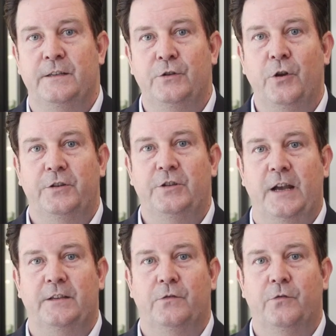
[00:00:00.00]
It's not
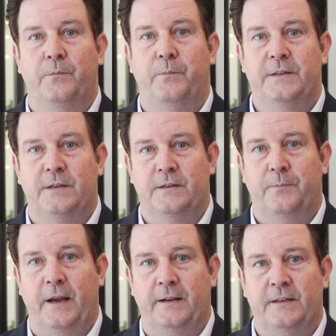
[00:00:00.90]
just good business
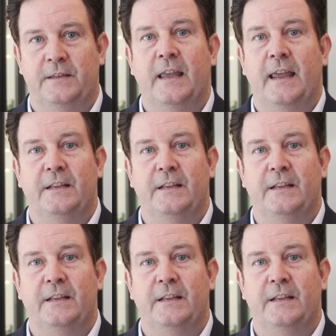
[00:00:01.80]
practice,